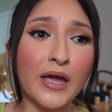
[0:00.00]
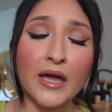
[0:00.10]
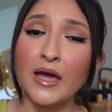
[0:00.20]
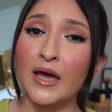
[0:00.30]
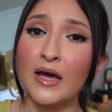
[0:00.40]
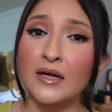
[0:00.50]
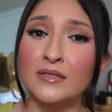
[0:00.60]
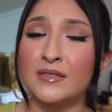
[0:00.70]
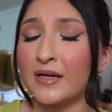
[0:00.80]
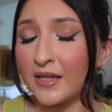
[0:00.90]

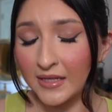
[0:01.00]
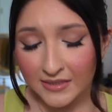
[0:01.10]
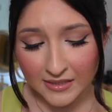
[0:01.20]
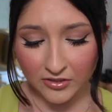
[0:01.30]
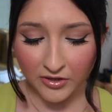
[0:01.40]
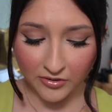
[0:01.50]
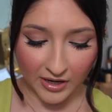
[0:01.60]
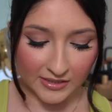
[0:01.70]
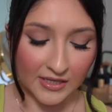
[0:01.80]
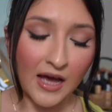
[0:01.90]
And let's get started, you guys.